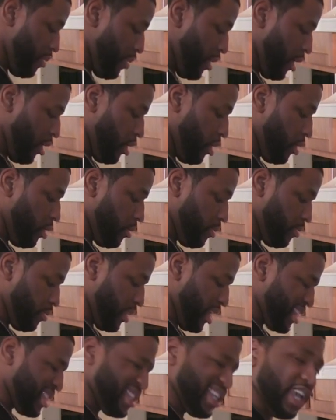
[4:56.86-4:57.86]
about,
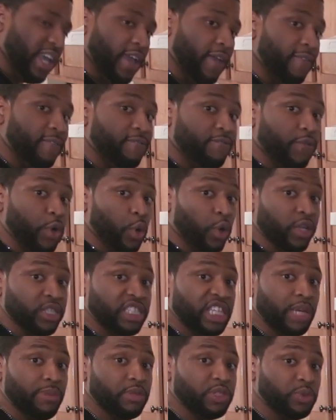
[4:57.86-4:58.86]
I say 4
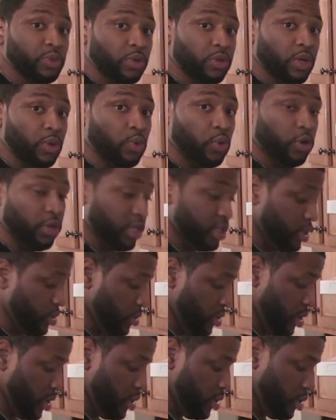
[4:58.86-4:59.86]
tablespoons of water to
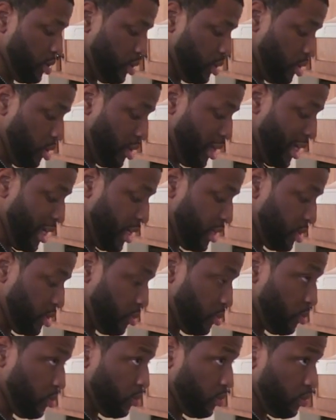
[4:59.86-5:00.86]
this, so that's
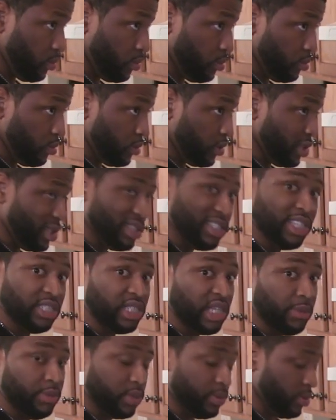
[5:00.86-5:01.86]
6
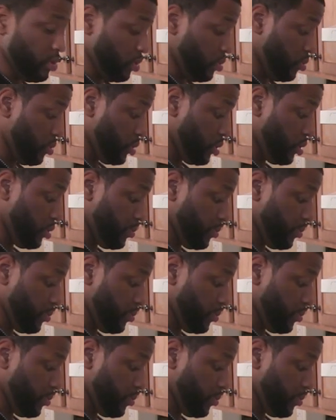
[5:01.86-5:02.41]
tablespoons.